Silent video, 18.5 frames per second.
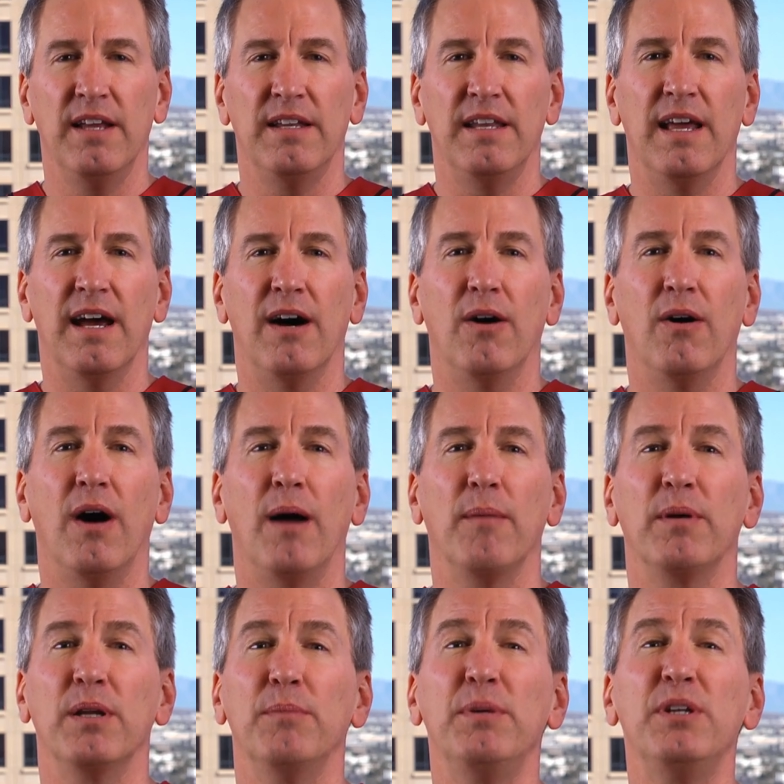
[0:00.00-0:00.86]
Now,
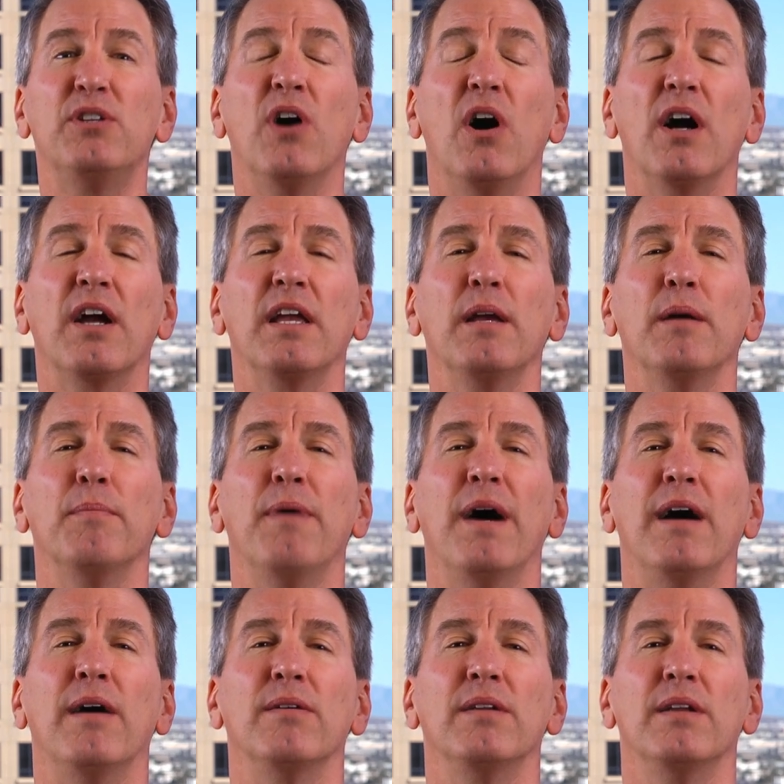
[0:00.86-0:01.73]
I'm going to be talking
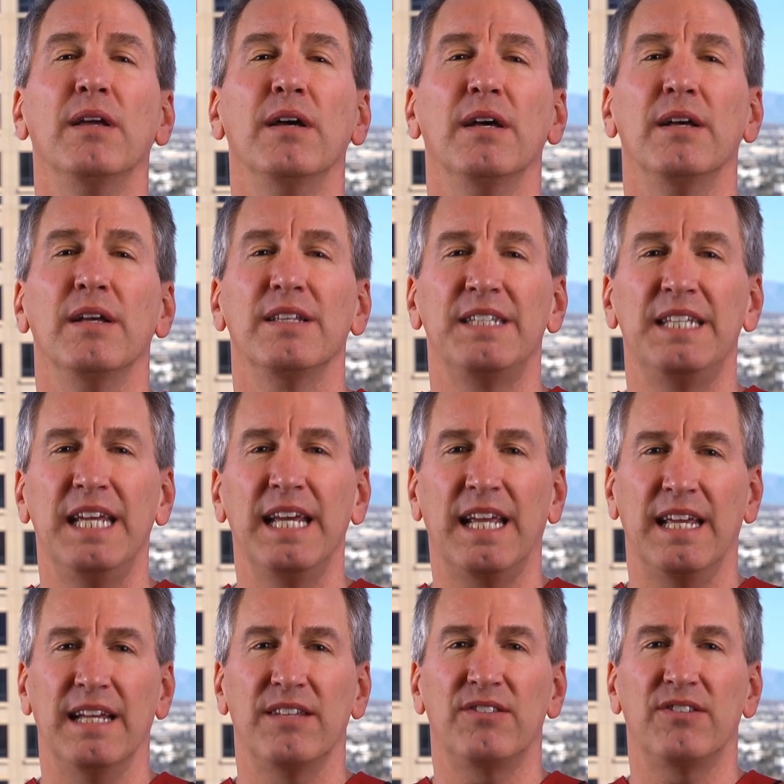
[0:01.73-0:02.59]
about
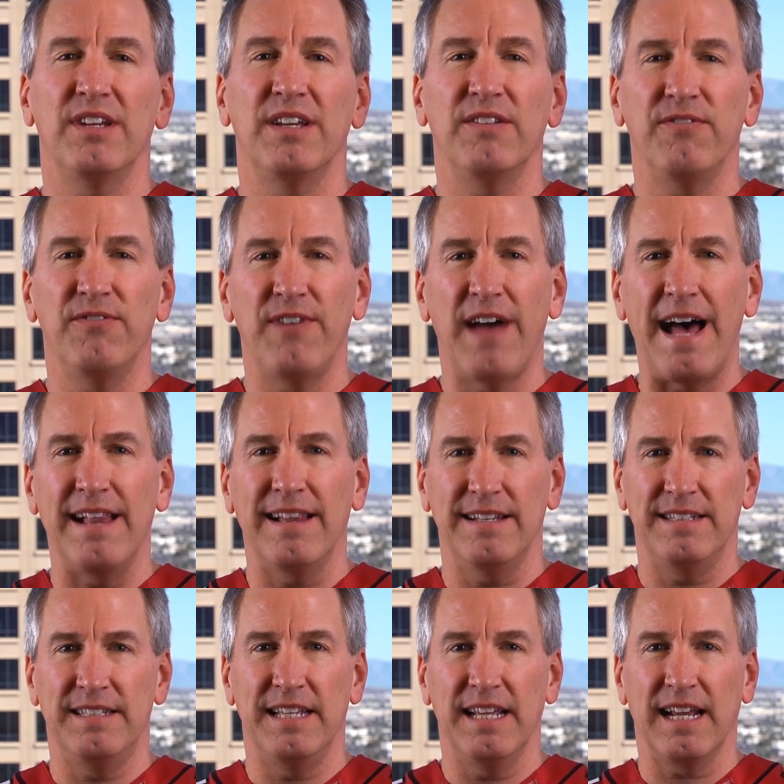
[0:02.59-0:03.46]
tickets and
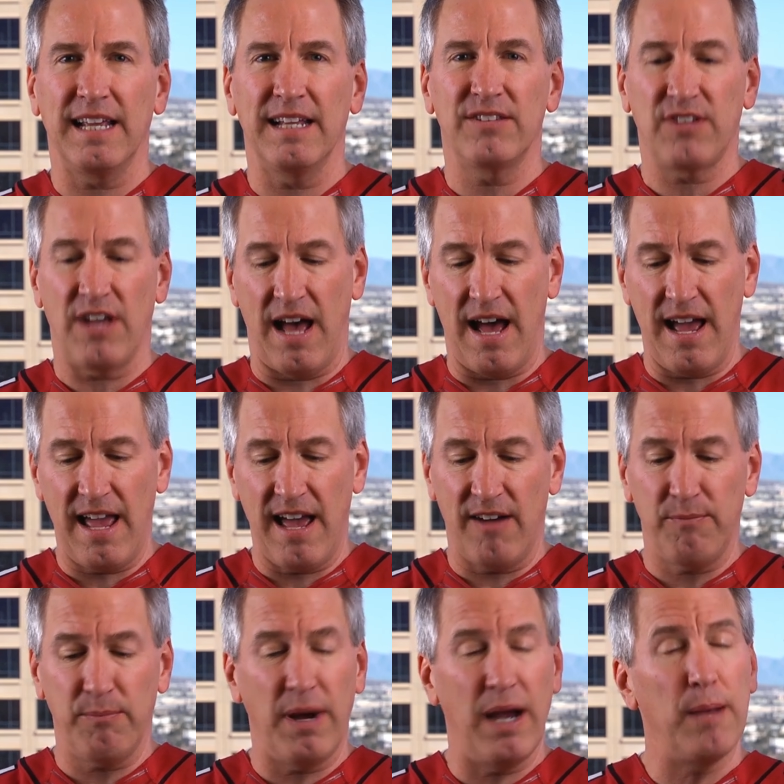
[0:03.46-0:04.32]
valid tickets. I
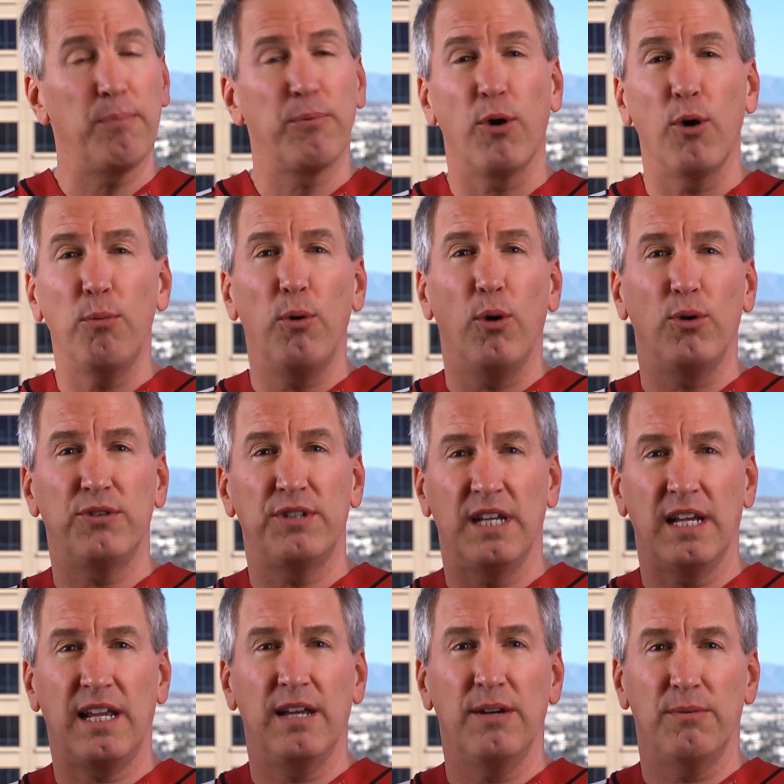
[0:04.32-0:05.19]
have my Pro Bowl
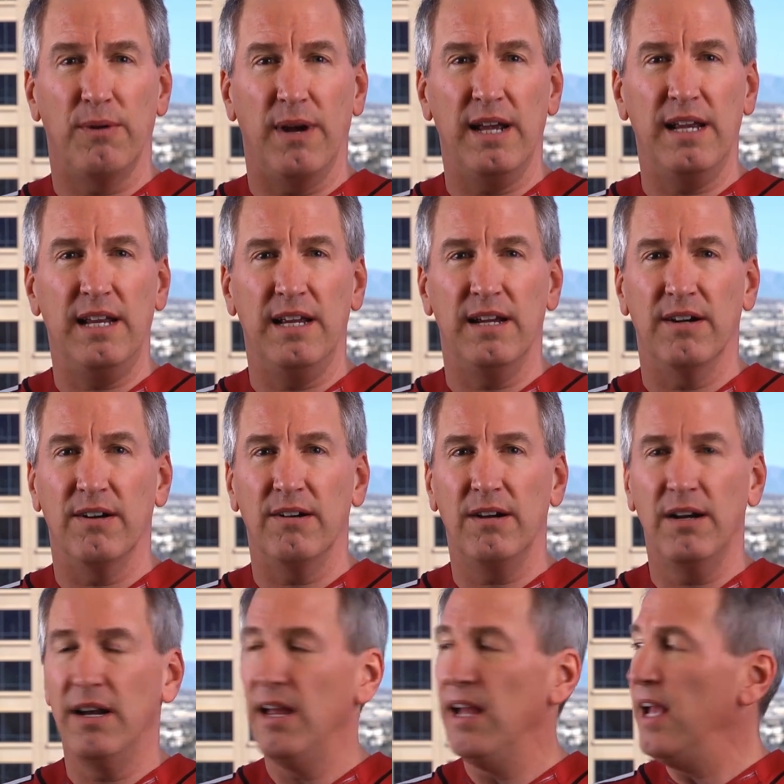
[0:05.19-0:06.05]
ticket right
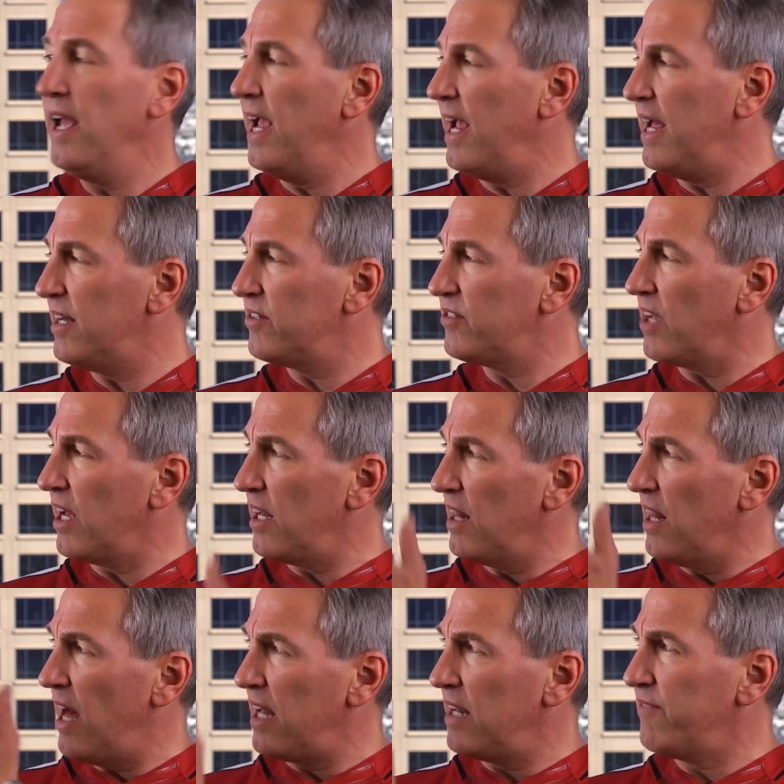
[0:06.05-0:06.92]
here, and it's got a
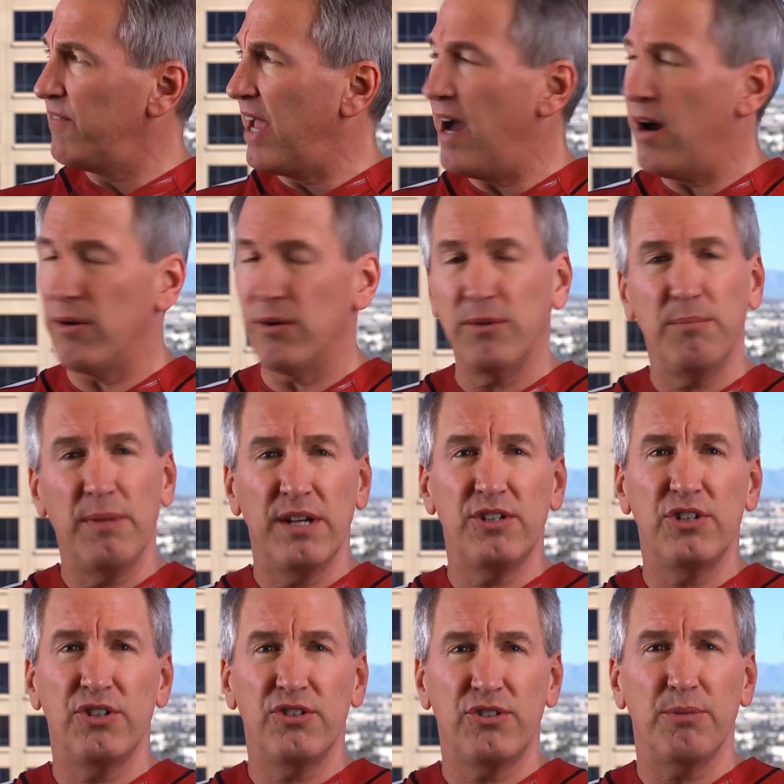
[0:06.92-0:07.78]
lot of
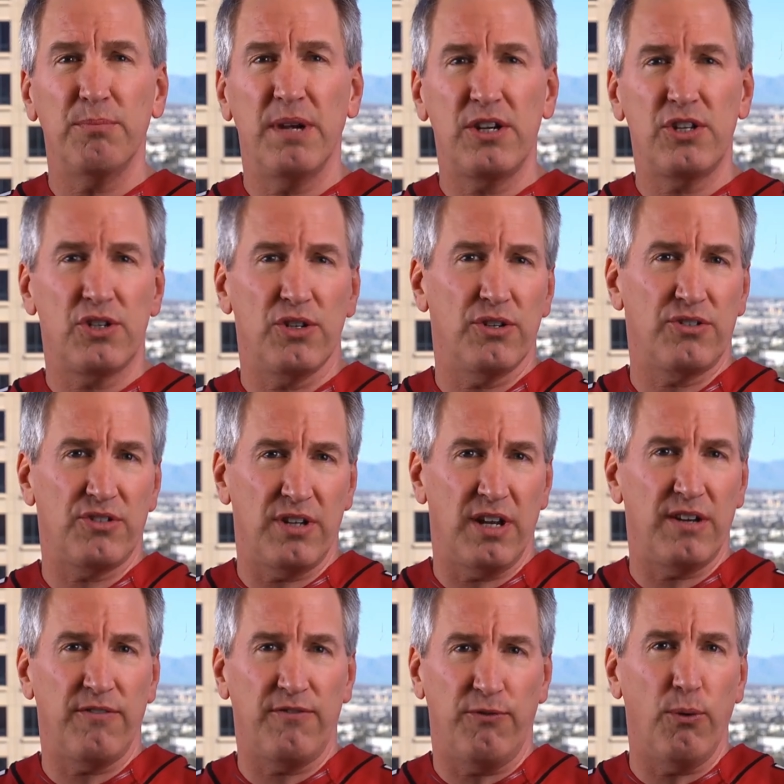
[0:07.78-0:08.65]
countermeasures to make sure it's
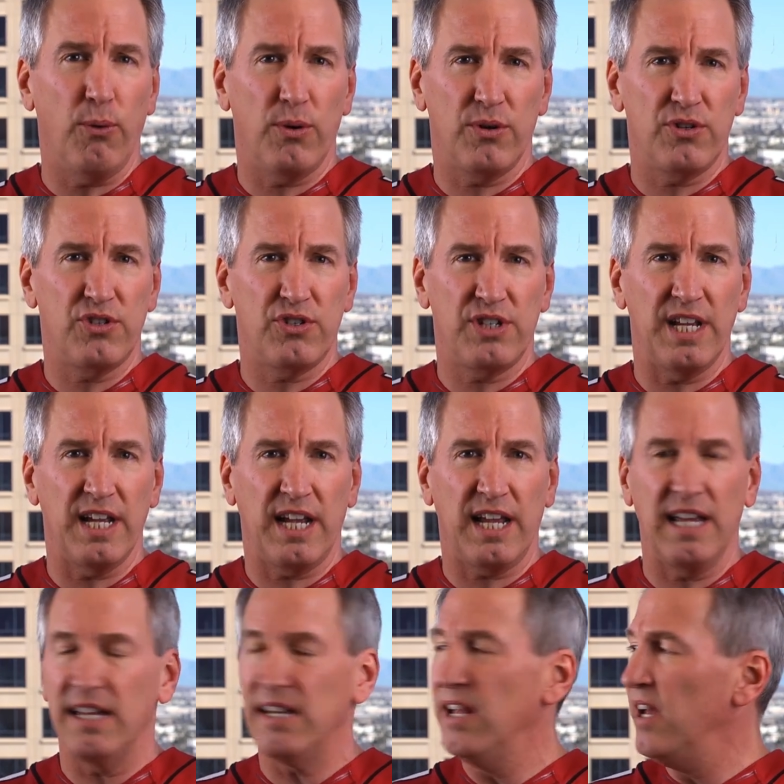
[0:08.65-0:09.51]
not a forged
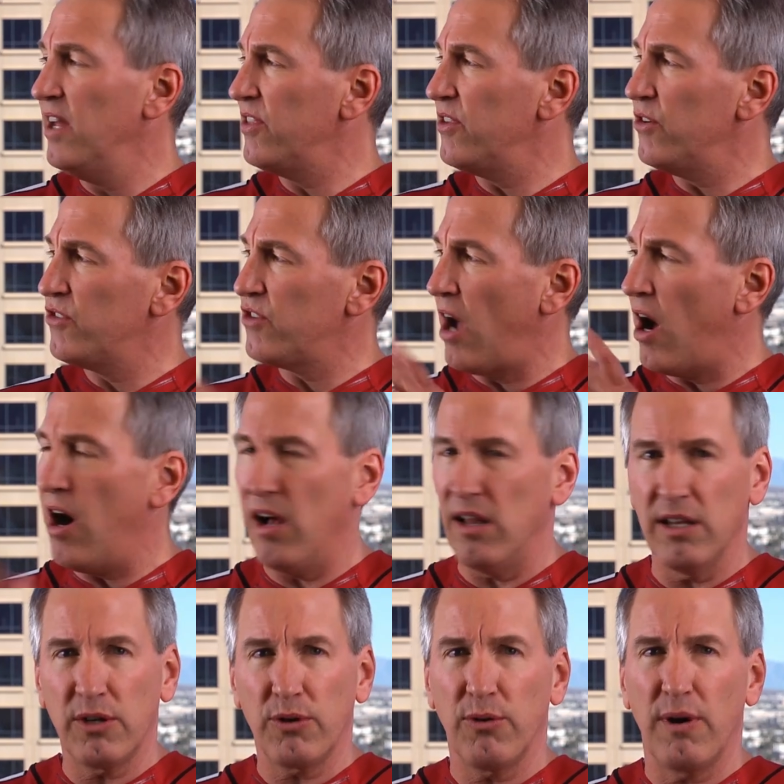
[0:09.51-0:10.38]
ticket. There's
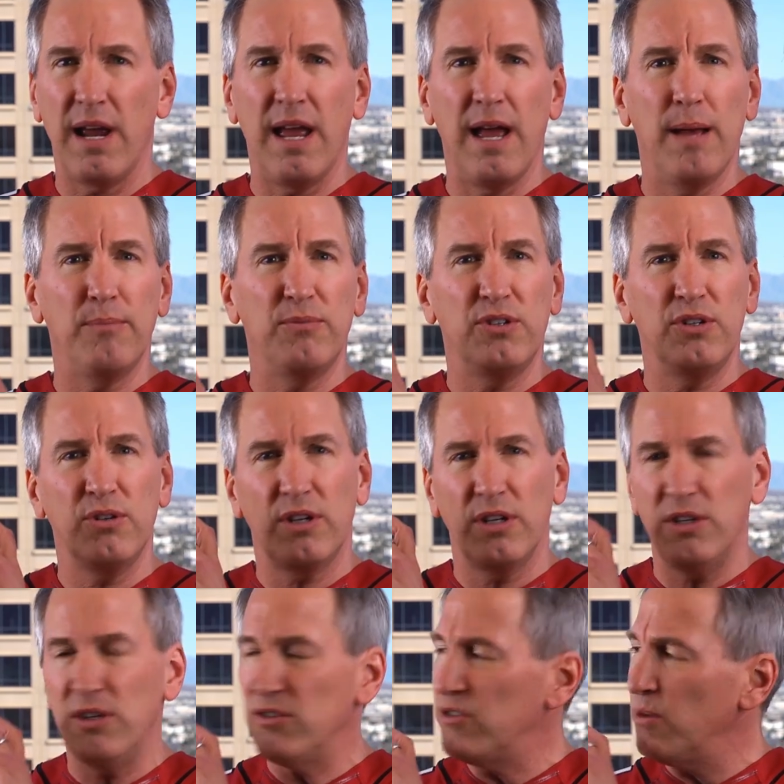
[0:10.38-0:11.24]
holograms, you
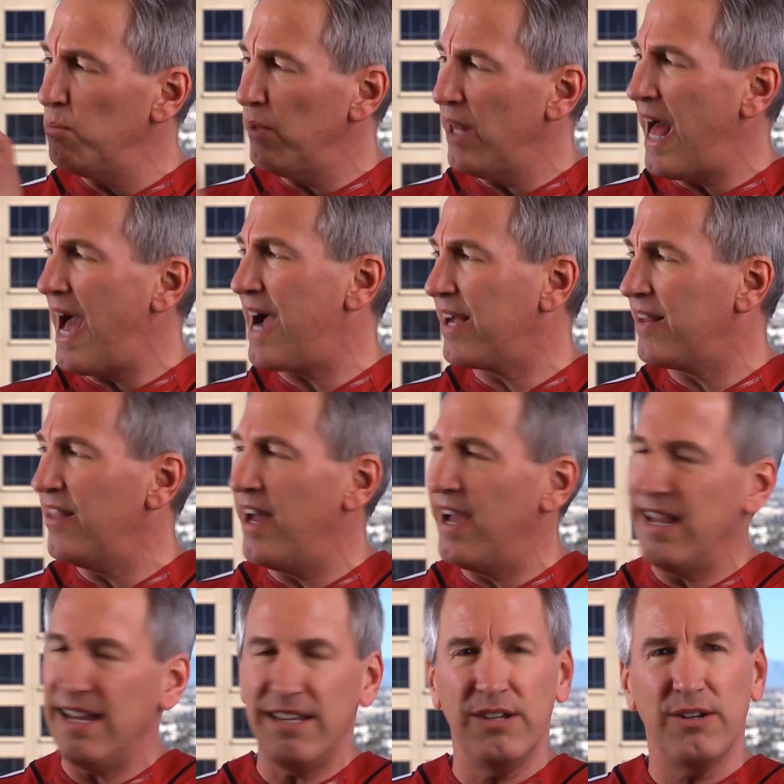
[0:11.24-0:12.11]
can use a black
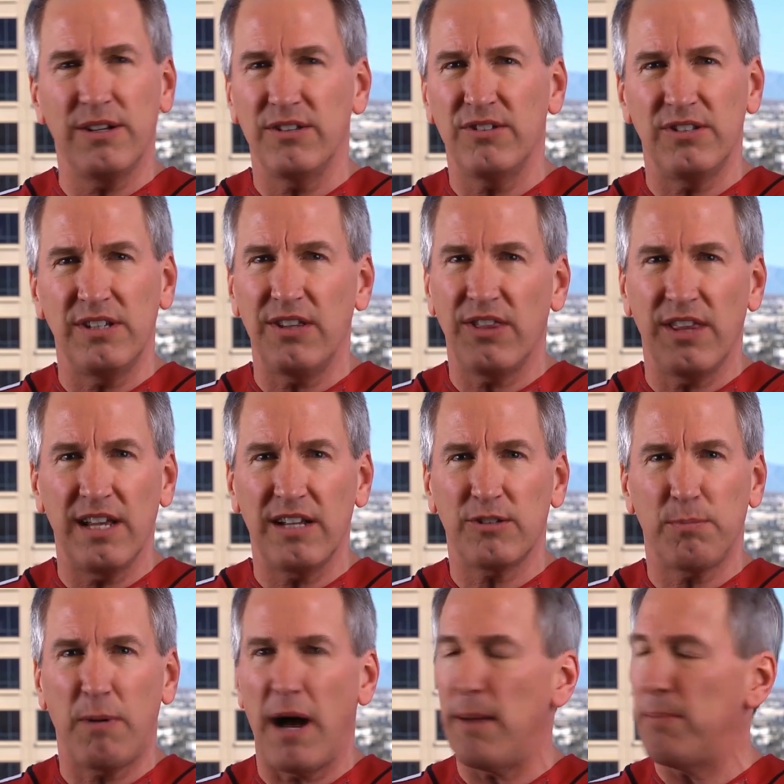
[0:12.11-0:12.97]
light, and you can see
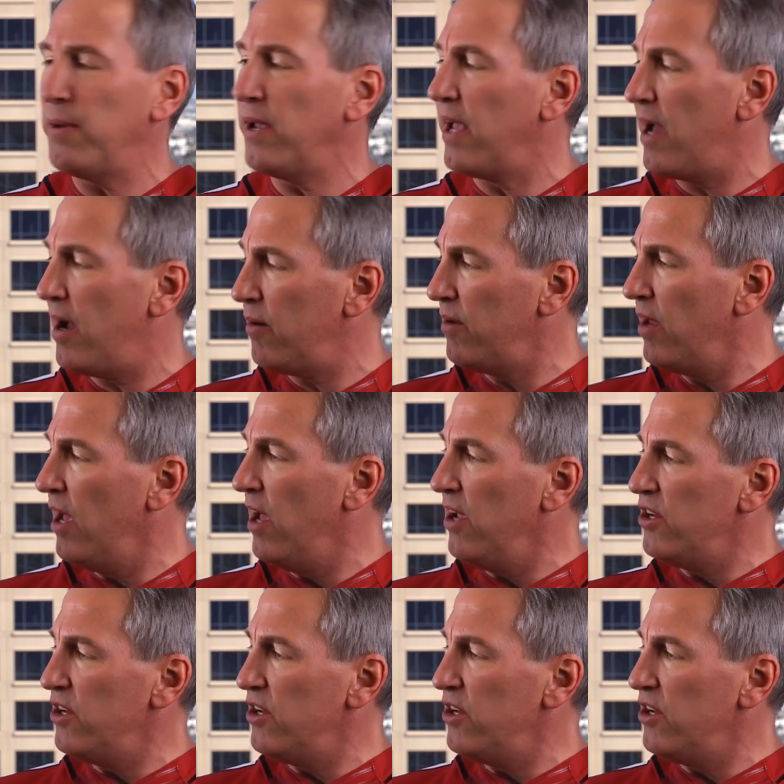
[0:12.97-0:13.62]
things popping out.